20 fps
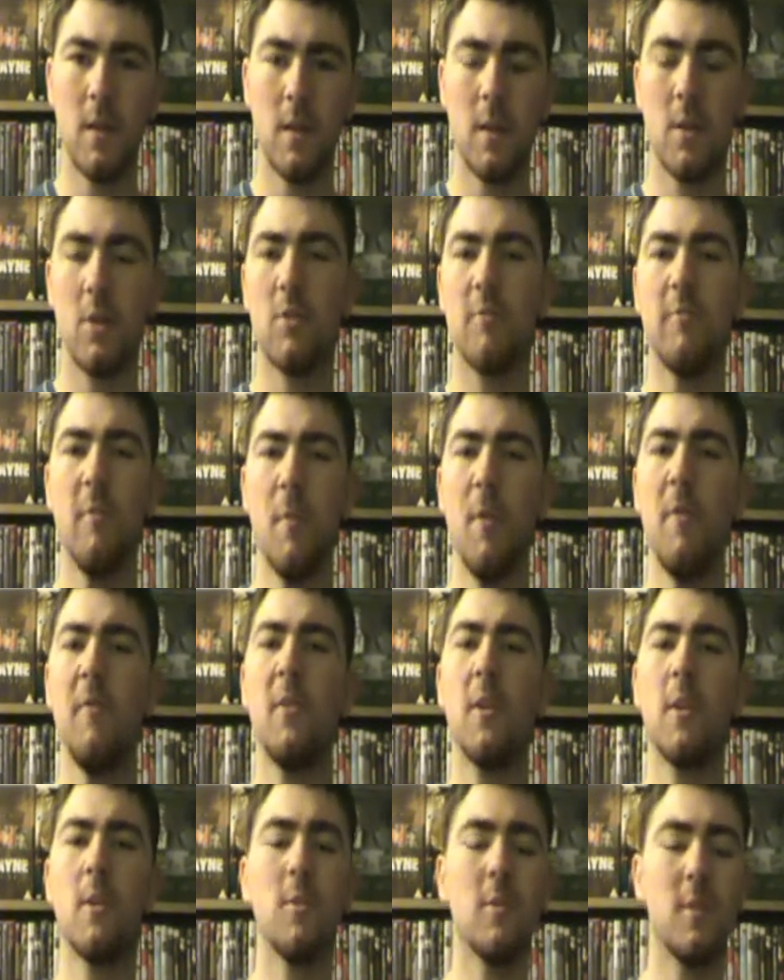They just
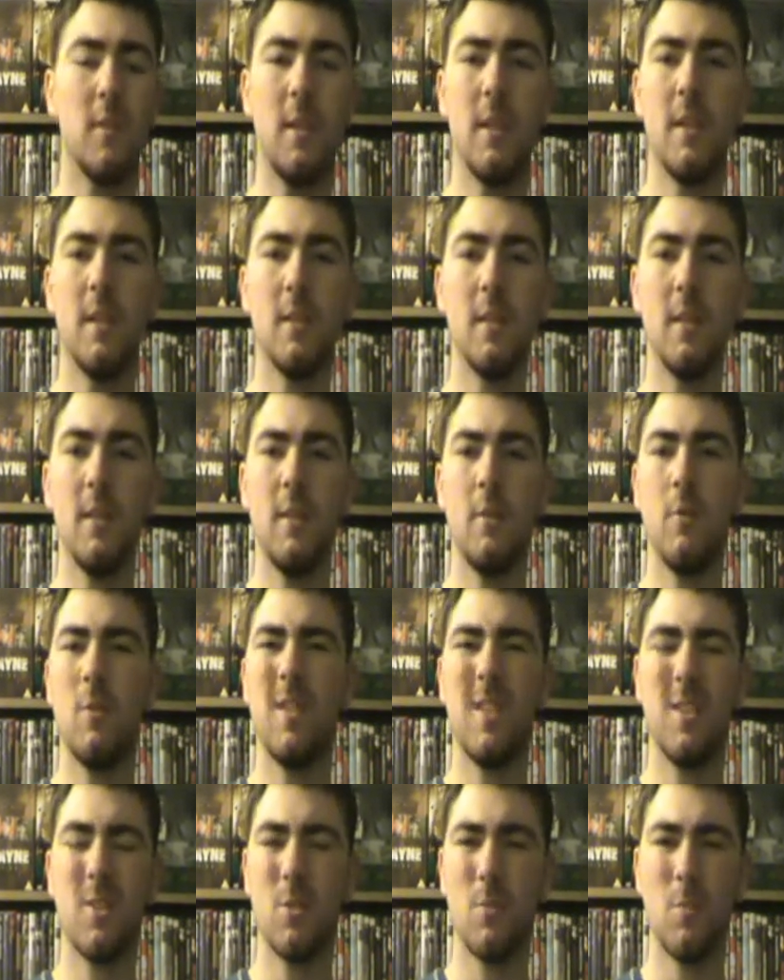removed her clothes digitally
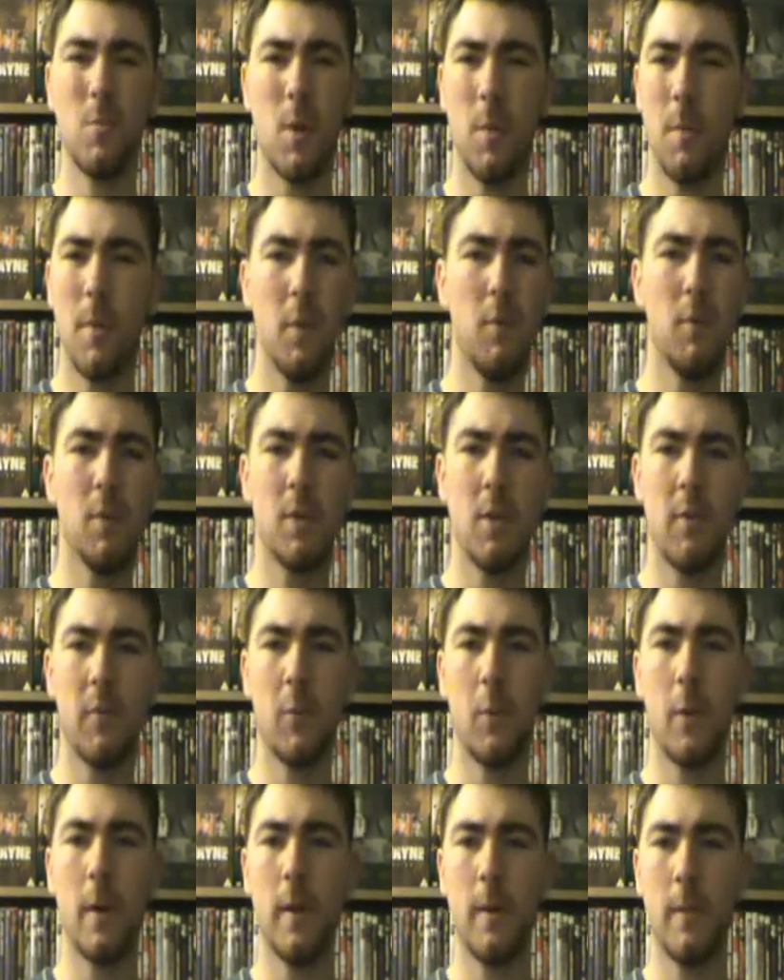using some computer
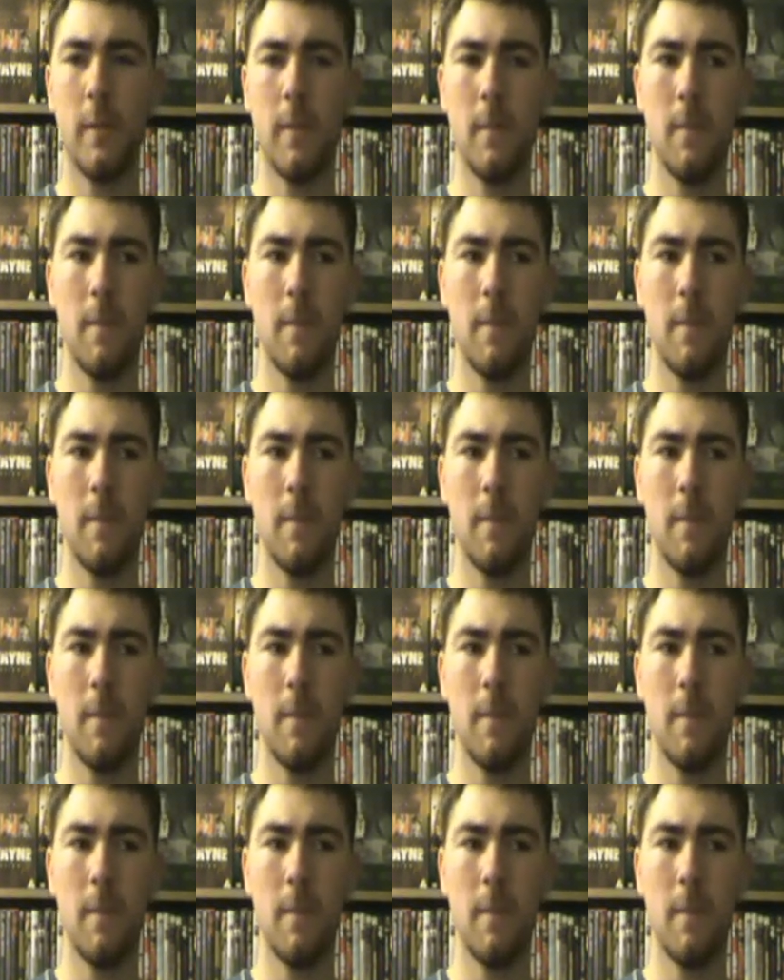software.